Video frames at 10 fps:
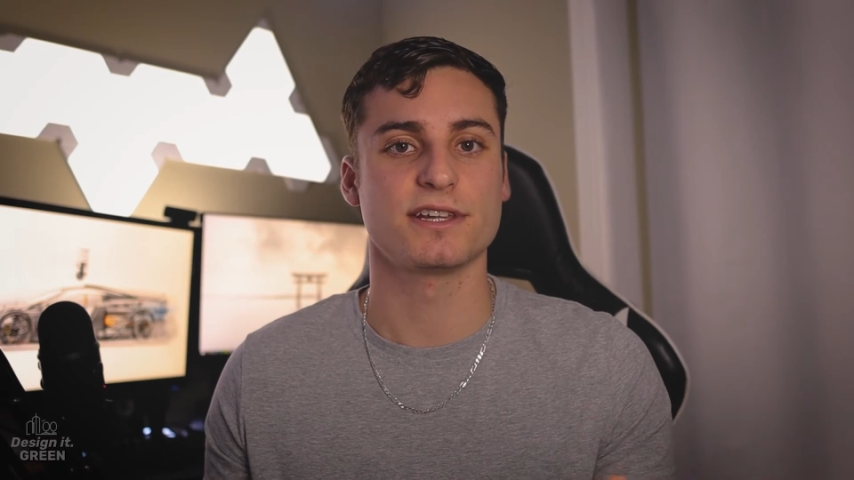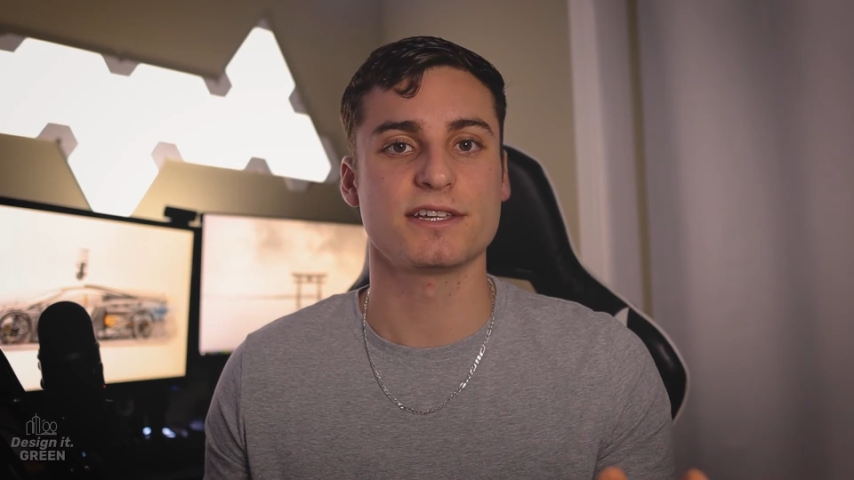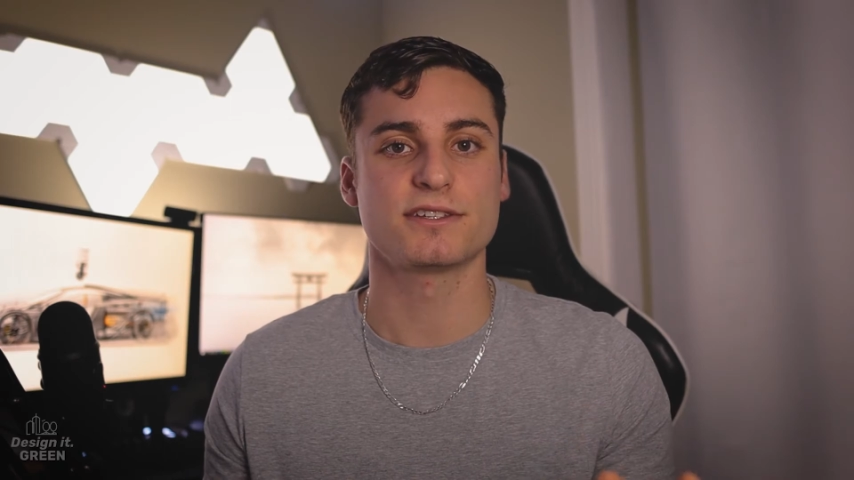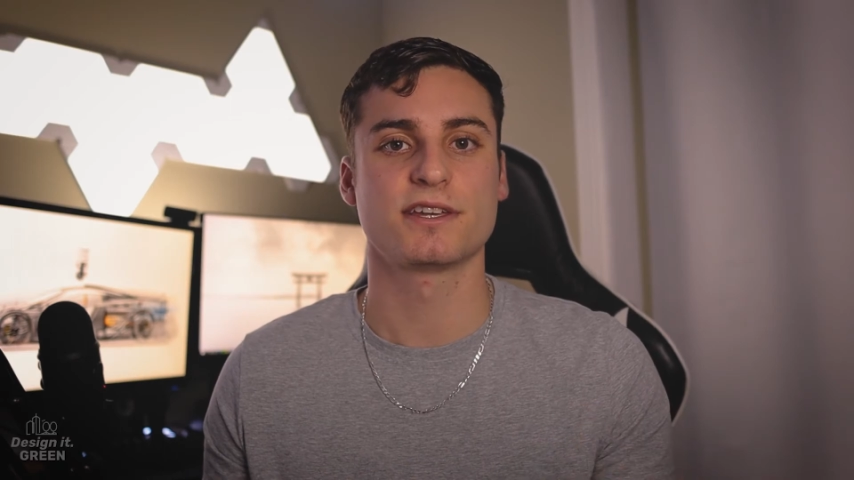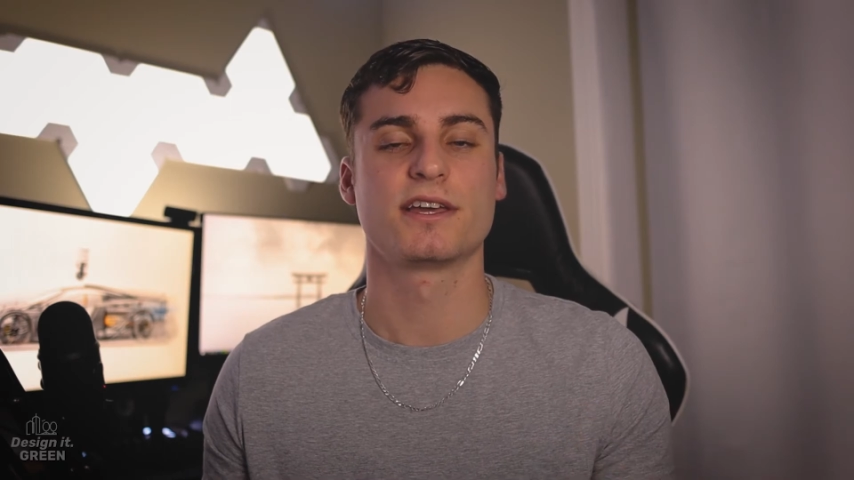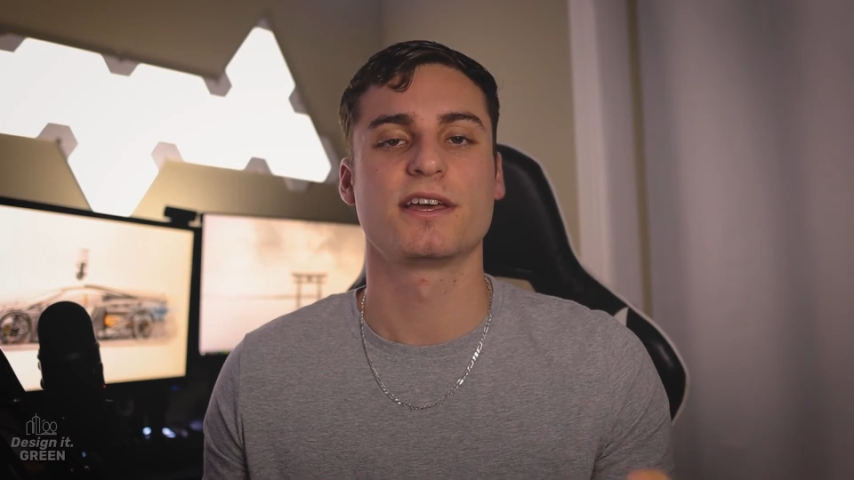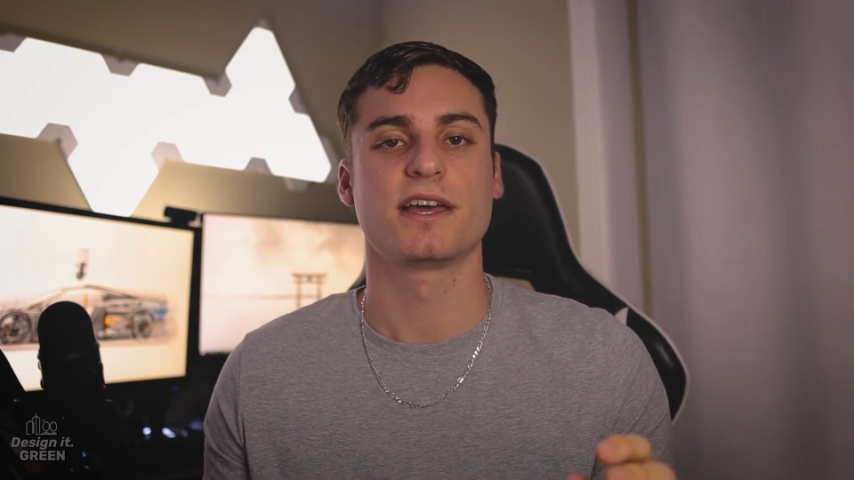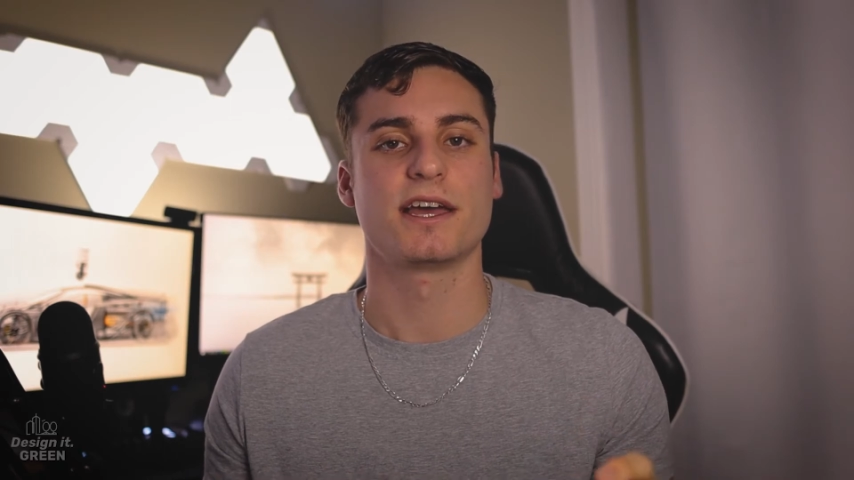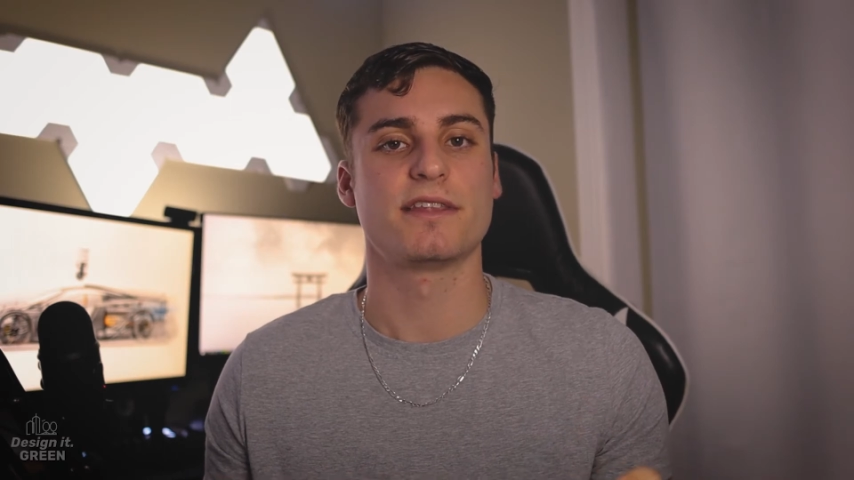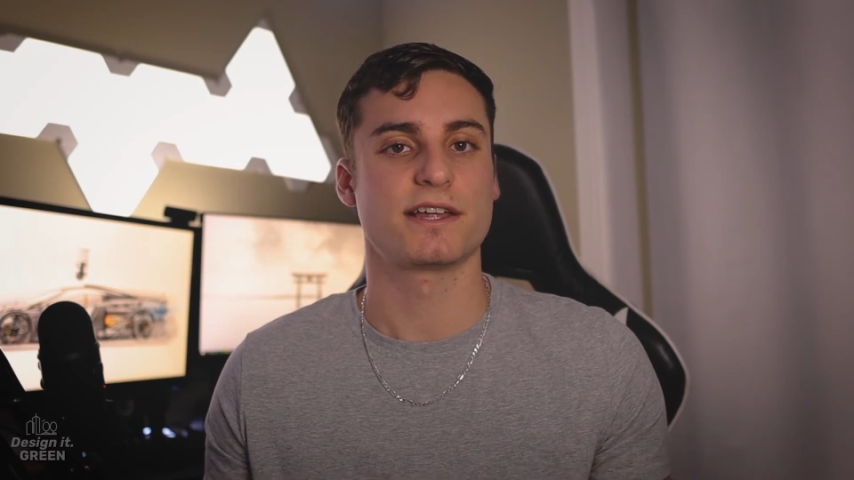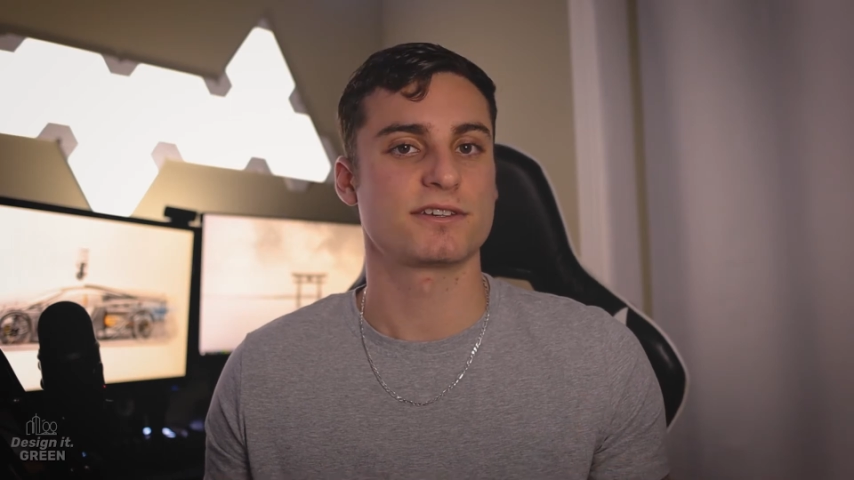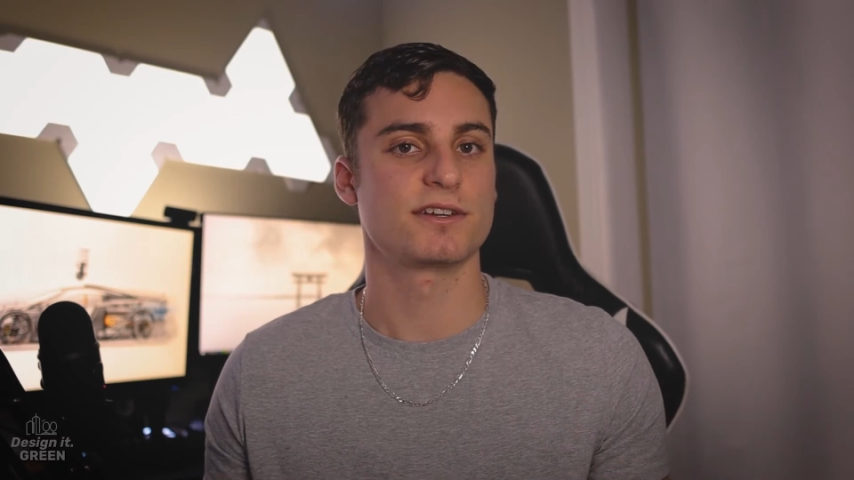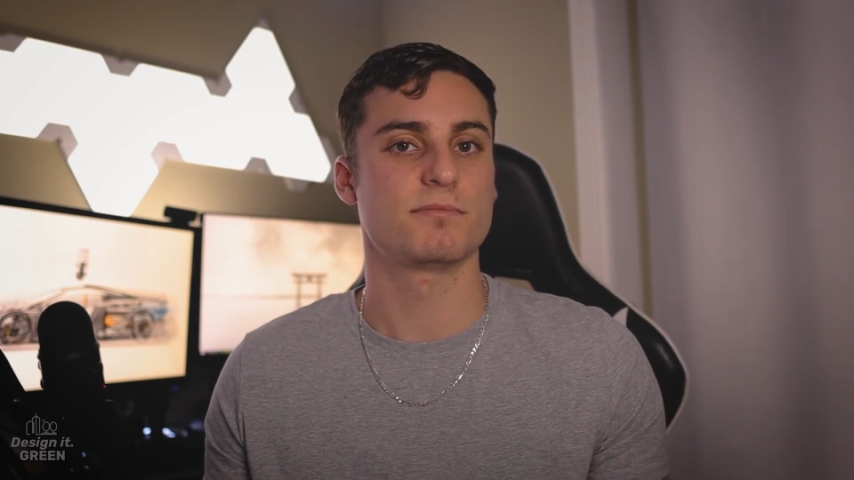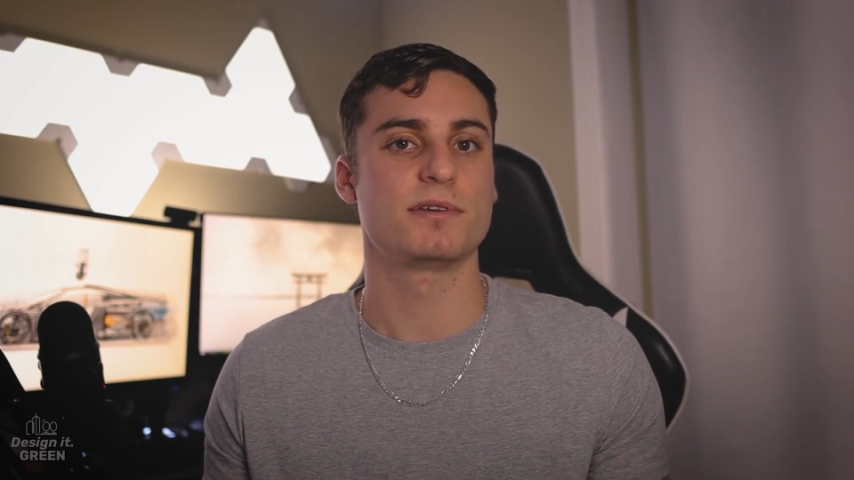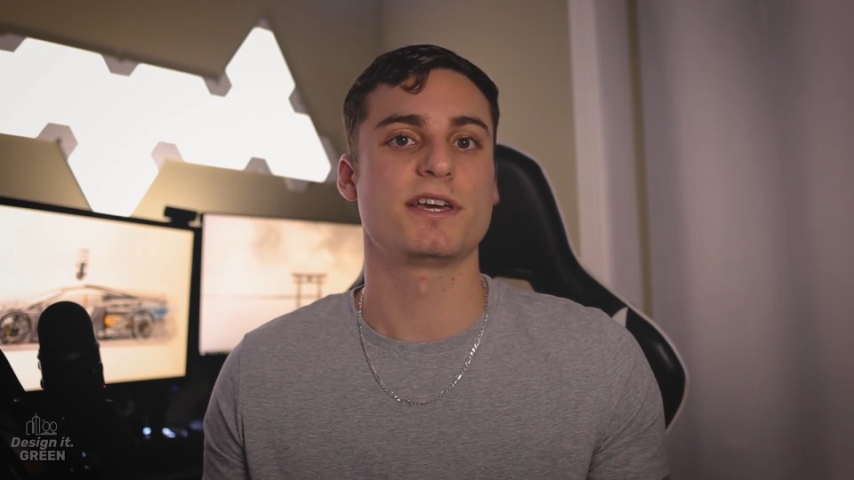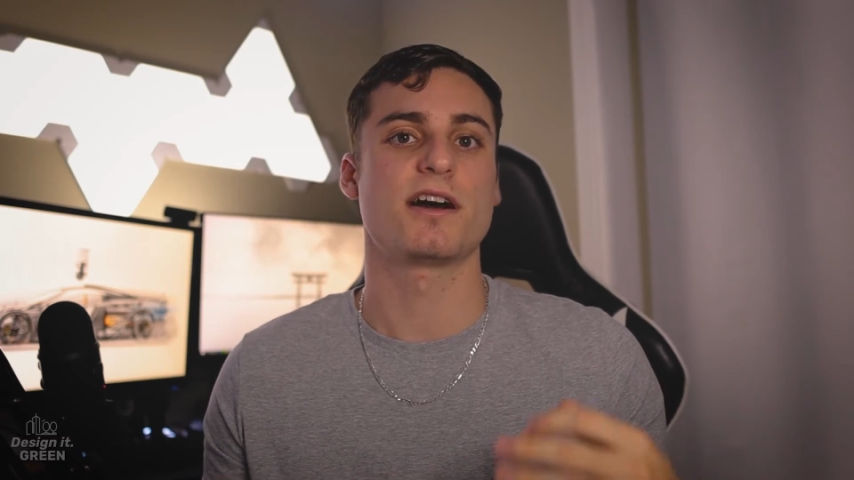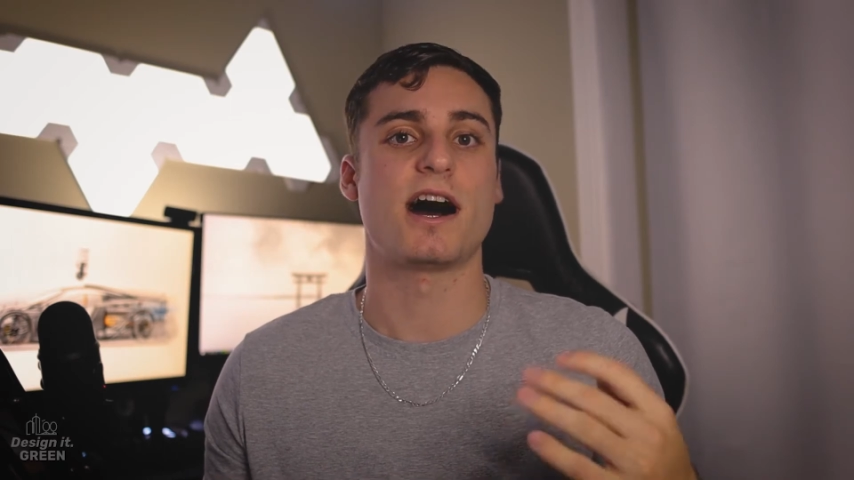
list, and that's going to be